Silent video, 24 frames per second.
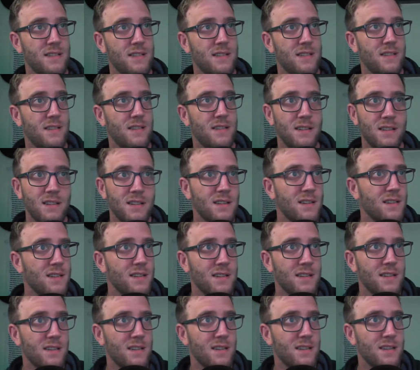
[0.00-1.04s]

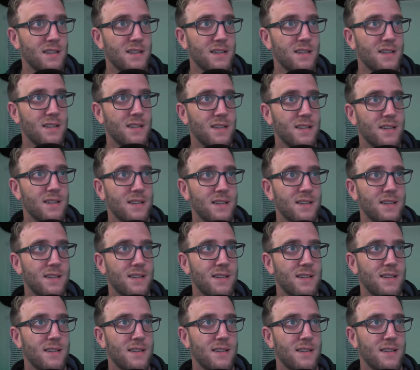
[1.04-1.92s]
[no speech]